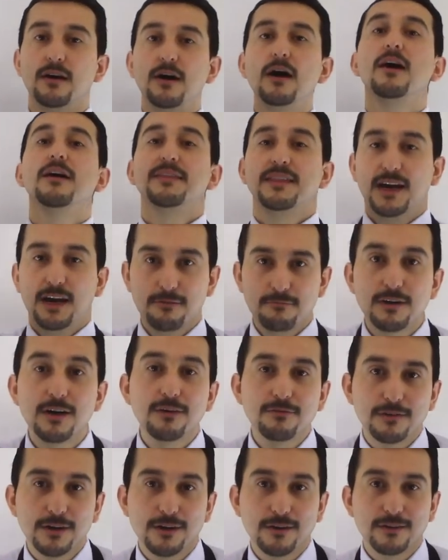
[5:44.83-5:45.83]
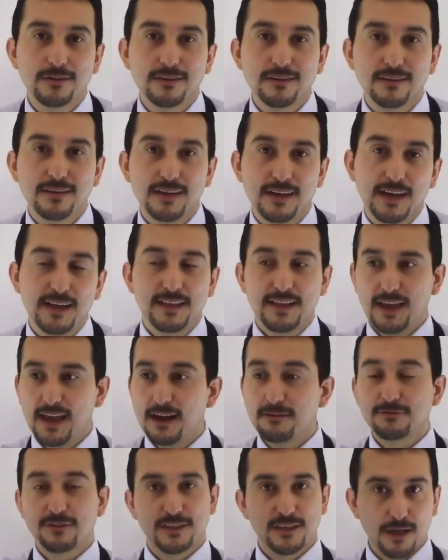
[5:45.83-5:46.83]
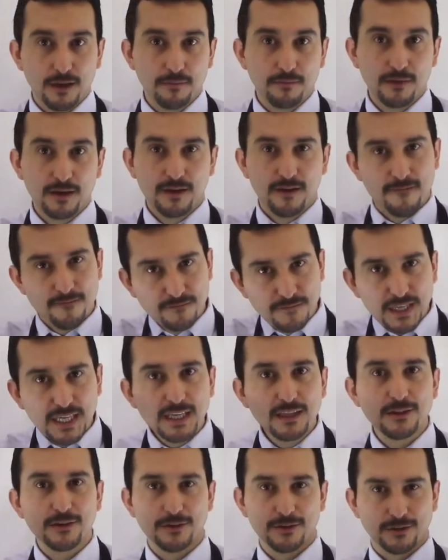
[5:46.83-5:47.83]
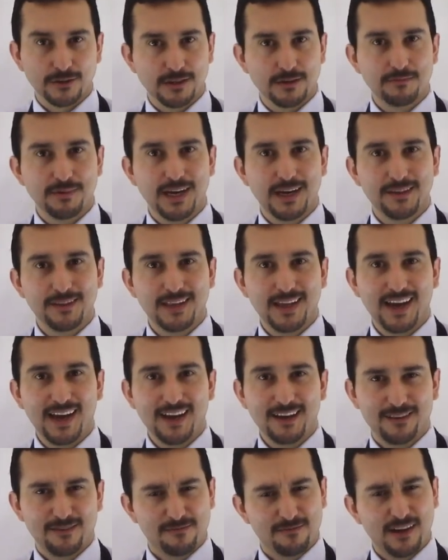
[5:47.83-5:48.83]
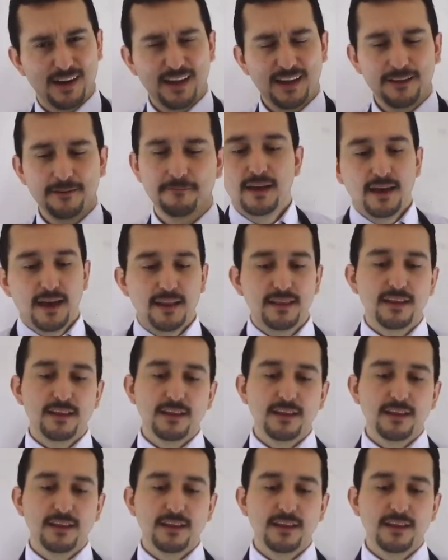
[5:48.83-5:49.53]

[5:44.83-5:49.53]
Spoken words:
on that railroad, and they have some feelers about that, right? And